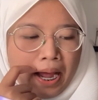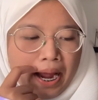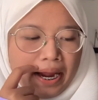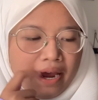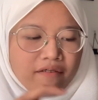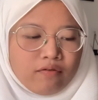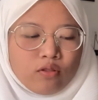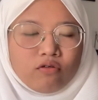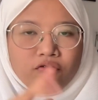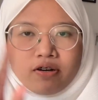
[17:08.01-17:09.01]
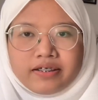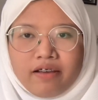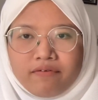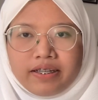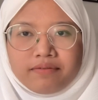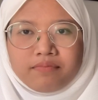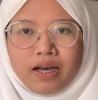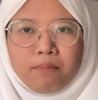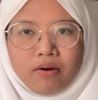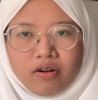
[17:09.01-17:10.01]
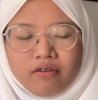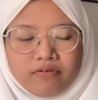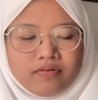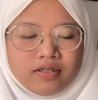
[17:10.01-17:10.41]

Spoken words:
I have 247 amount of